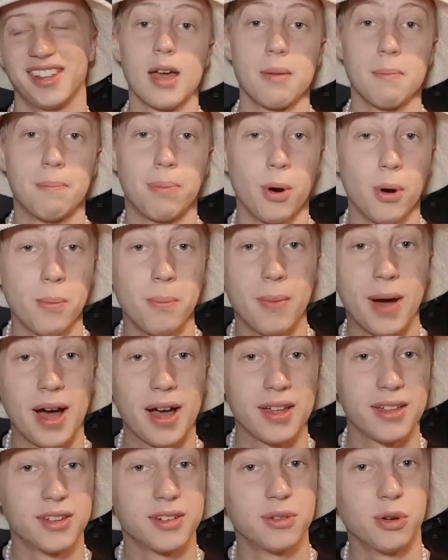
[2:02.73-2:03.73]
And Bob
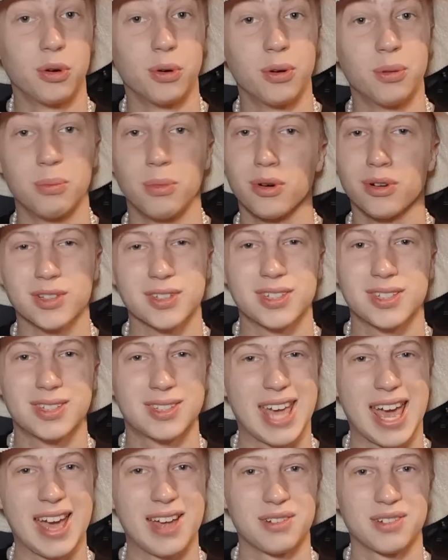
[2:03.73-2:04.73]
Martin or Morgz
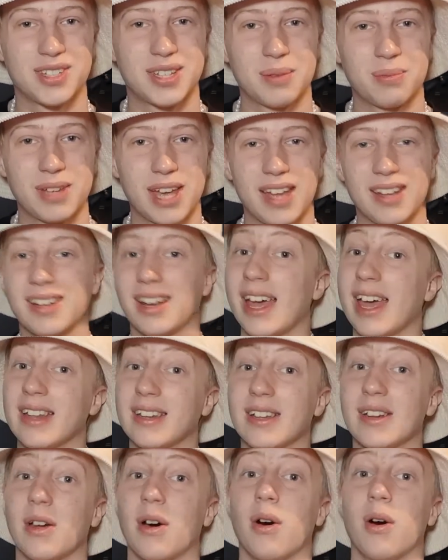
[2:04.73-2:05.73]
dad or stepdad
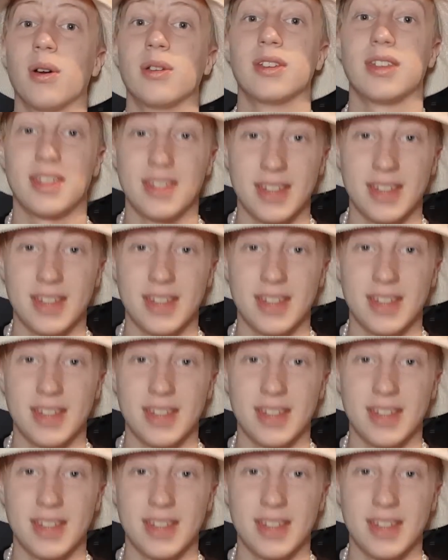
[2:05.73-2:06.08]
landed on